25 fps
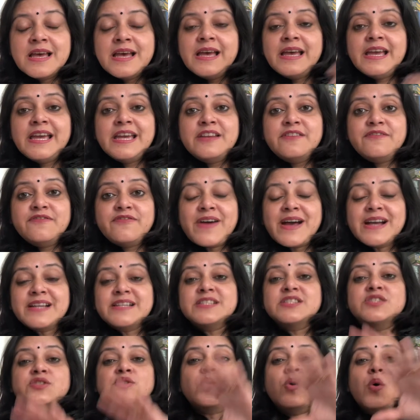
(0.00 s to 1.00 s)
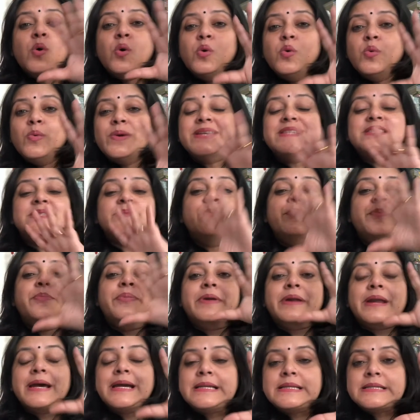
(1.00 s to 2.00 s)
In fact, it's always
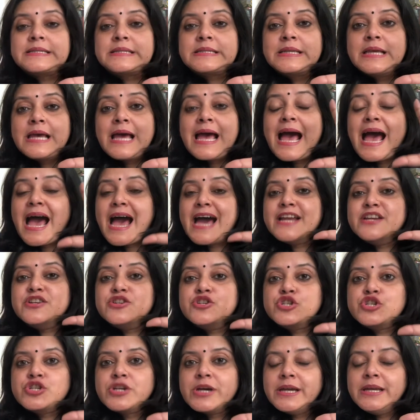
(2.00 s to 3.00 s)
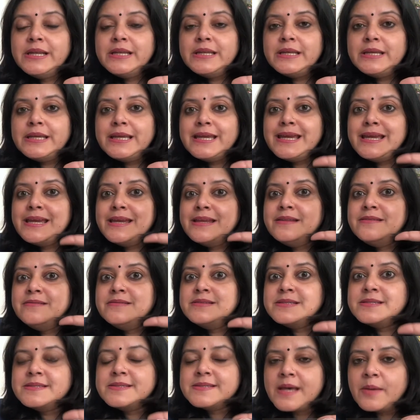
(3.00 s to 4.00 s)
bright and shiny in
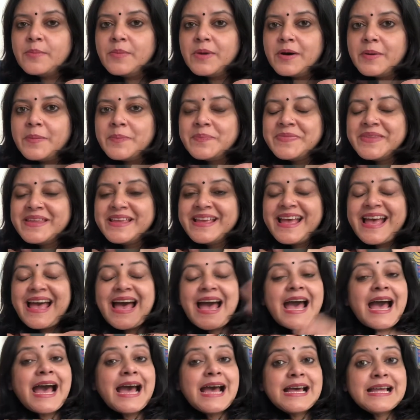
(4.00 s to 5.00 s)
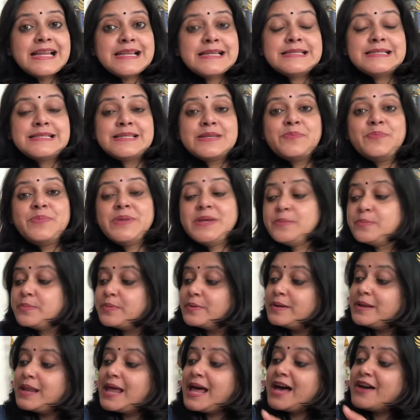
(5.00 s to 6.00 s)
summer. And
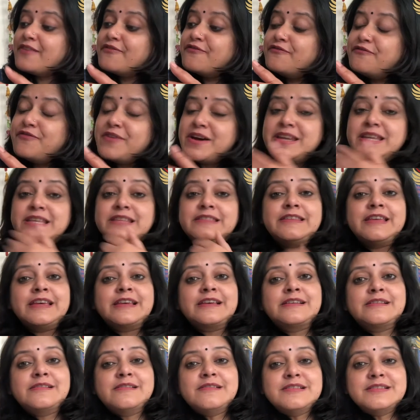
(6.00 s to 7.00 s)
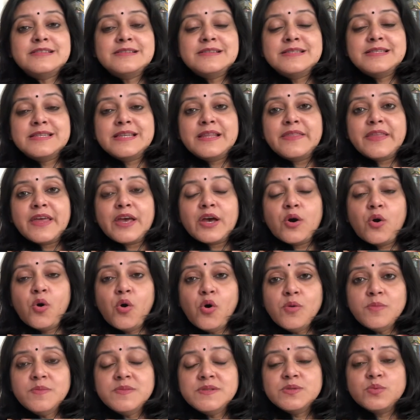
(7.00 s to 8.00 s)
people have very thick curtains in their
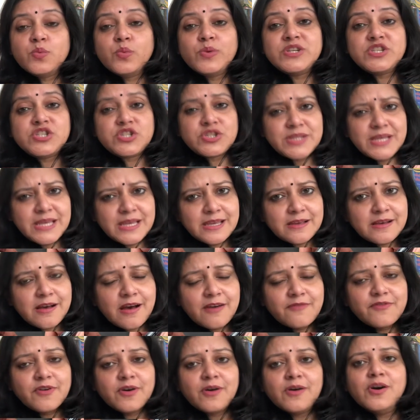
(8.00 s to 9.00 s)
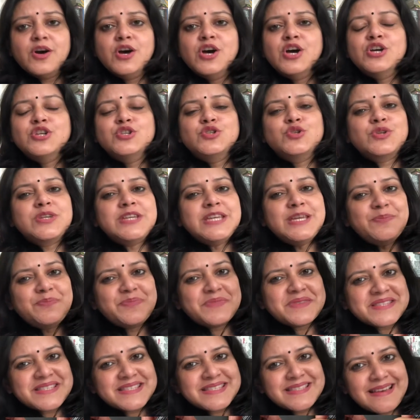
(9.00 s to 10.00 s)
homes, which they cover to keep
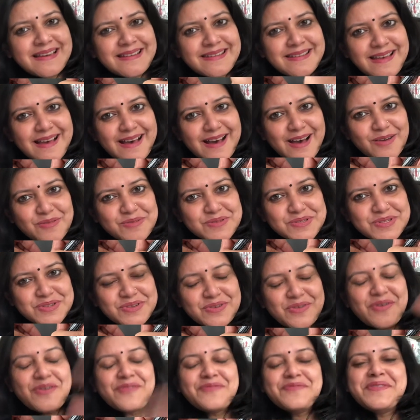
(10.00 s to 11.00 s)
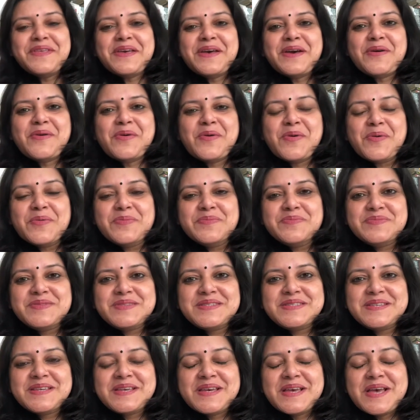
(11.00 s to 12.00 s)
the sun out of their
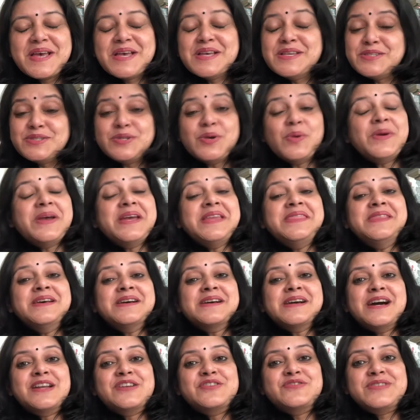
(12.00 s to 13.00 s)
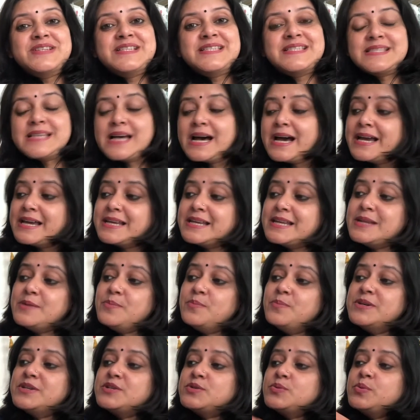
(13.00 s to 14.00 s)
homes. So in the countryside,
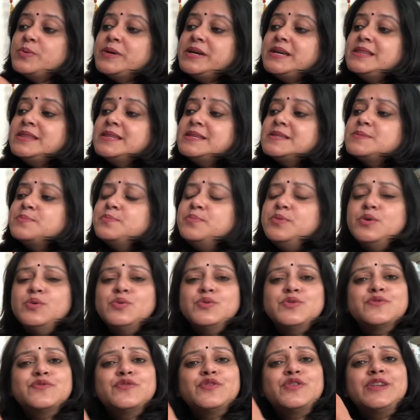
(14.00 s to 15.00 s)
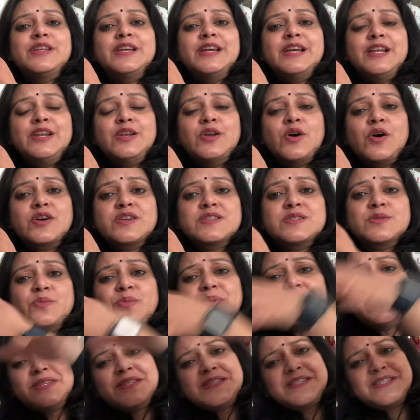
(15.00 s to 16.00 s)
in between these beautiful hillocks
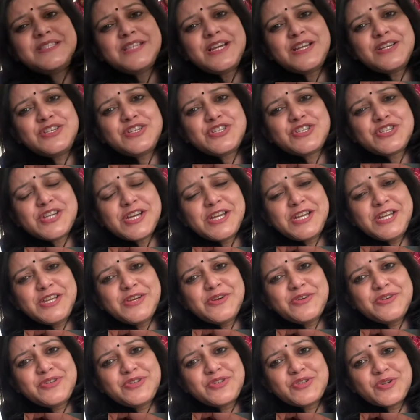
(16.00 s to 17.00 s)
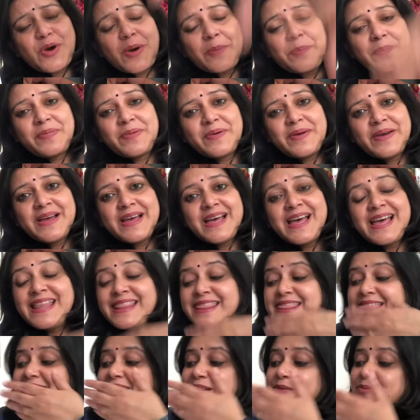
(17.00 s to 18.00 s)
with the sun shining on top,
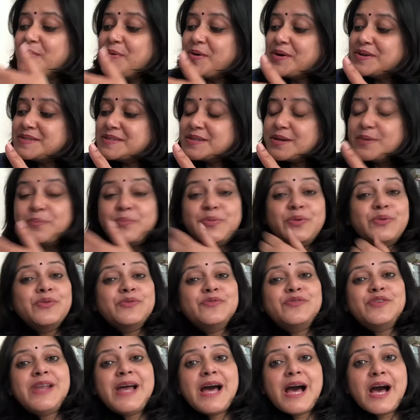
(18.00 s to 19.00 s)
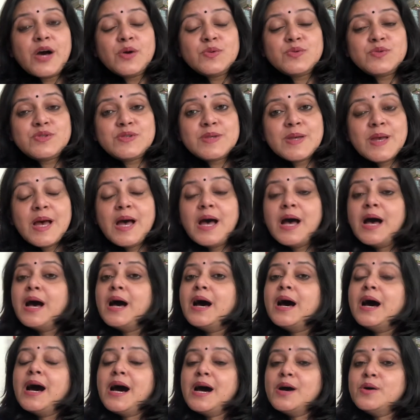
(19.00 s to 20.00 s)
there was a beautiful house,
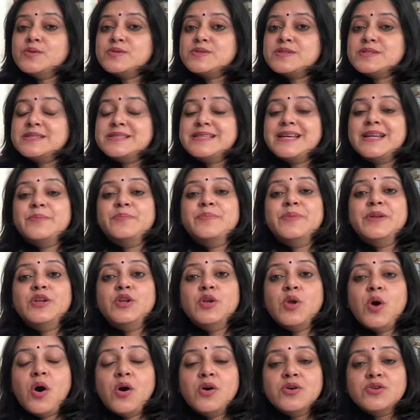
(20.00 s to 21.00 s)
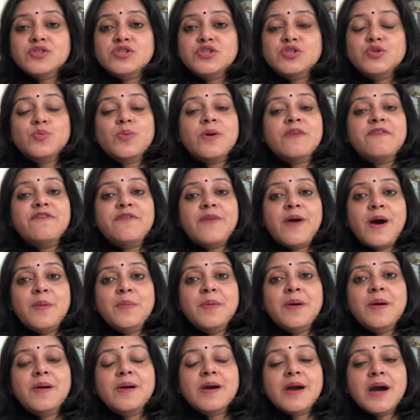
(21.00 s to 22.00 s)
a house that belonged to a
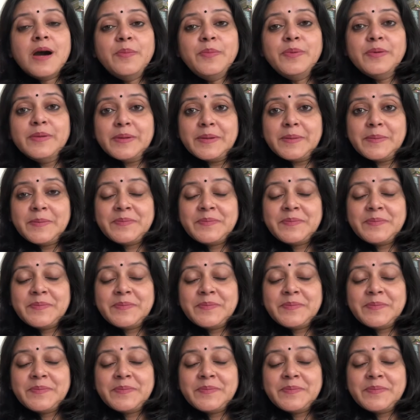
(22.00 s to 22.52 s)
farmer couple.